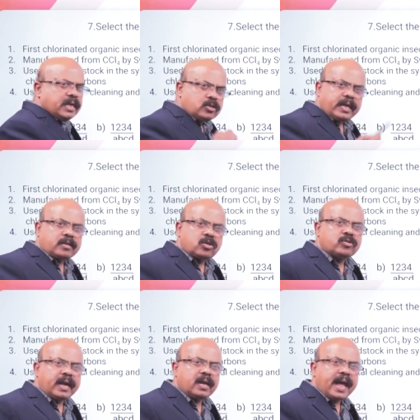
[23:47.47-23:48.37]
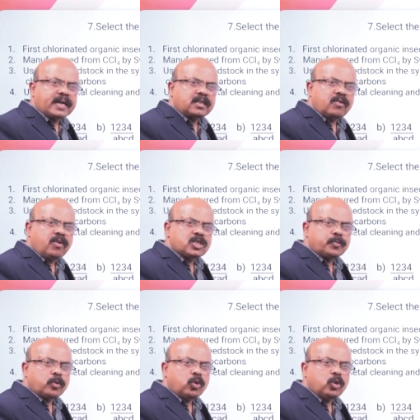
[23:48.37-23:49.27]
insecticidal action was
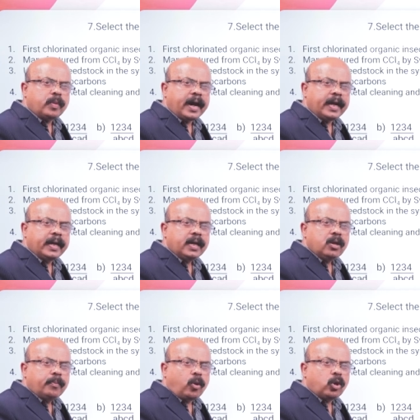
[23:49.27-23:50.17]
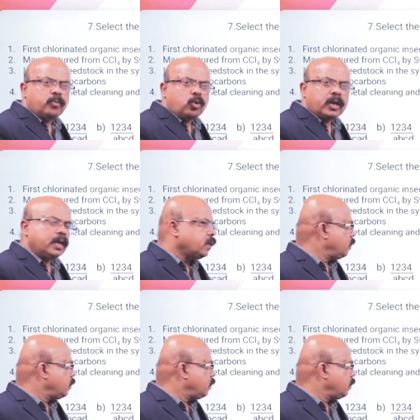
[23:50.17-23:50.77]
proved by Paul Muller.